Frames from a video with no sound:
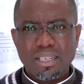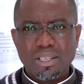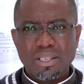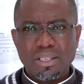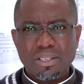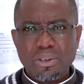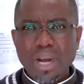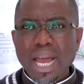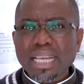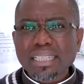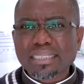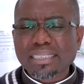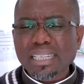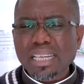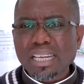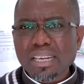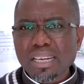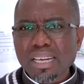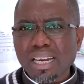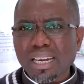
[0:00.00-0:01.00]

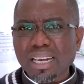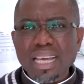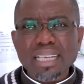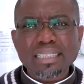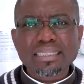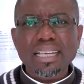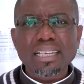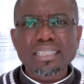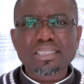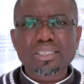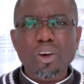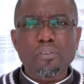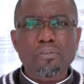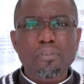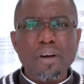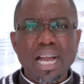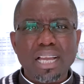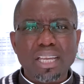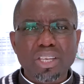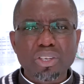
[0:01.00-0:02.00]
writing letters of
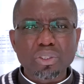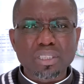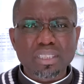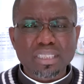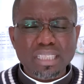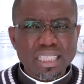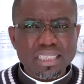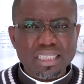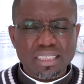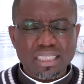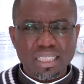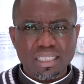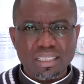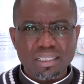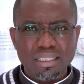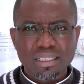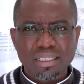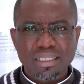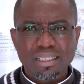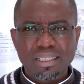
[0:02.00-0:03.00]
accusation
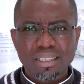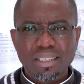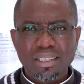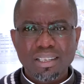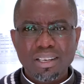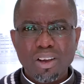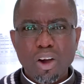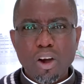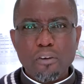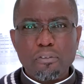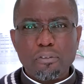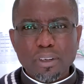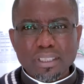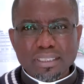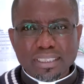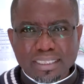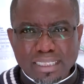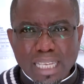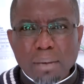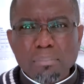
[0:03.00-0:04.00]
of
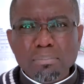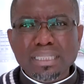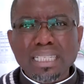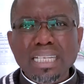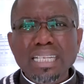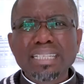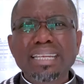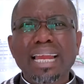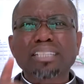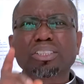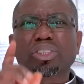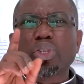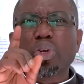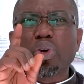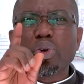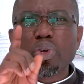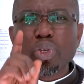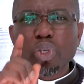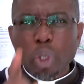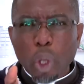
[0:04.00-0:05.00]
something that you
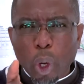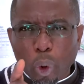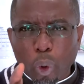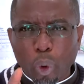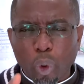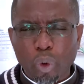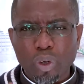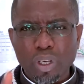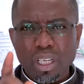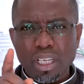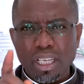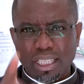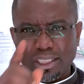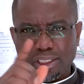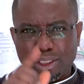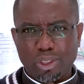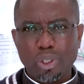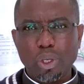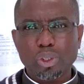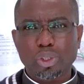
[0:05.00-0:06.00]
know
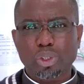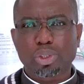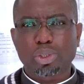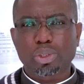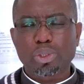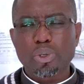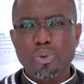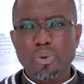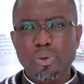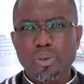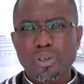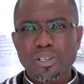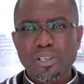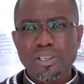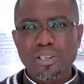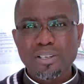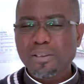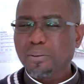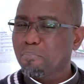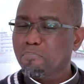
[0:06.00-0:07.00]
is not true.
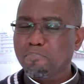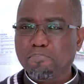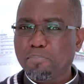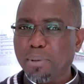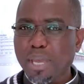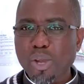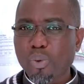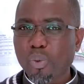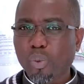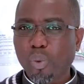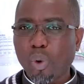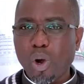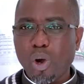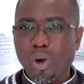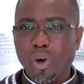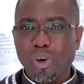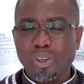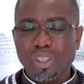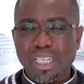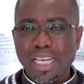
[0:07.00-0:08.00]
Be
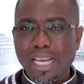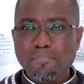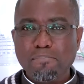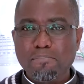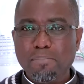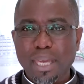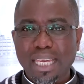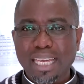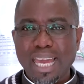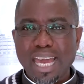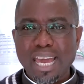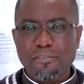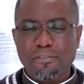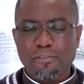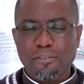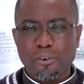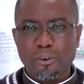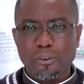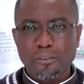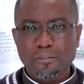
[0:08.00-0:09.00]
warned and be
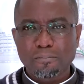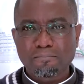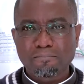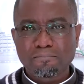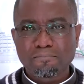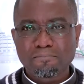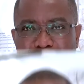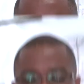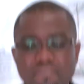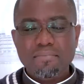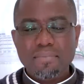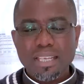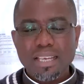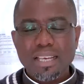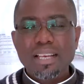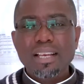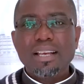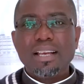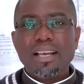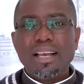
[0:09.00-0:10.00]
careful.
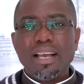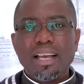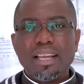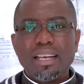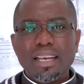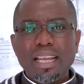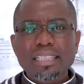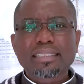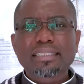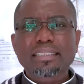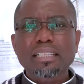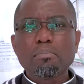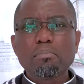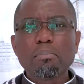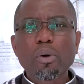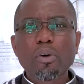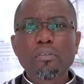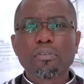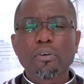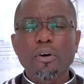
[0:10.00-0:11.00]
Let's
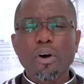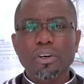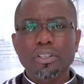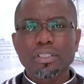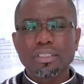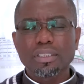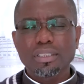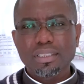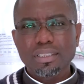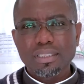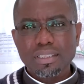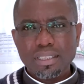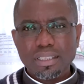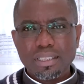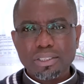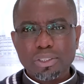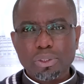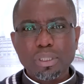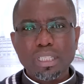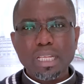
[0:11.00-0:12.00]
move on
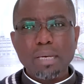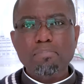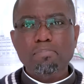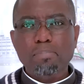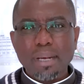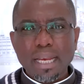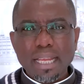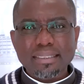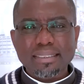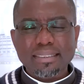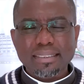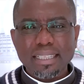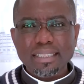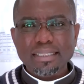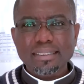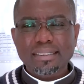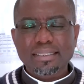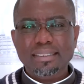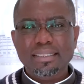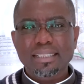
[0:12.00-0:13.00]
to the
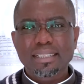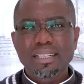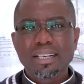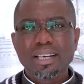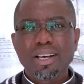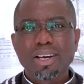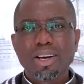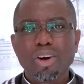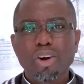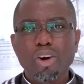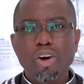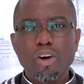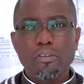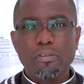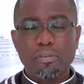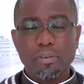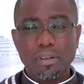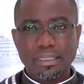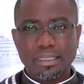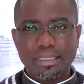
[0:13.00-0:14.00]
blessings
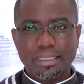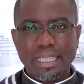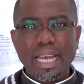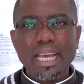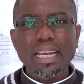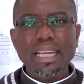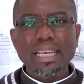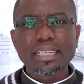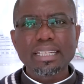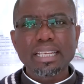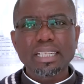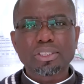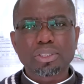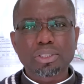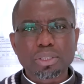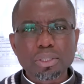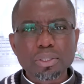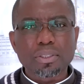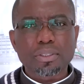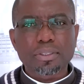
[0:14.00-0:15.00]
of telling the
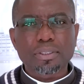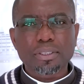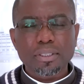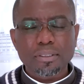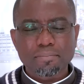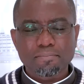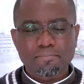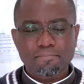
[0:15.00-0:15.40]
truth.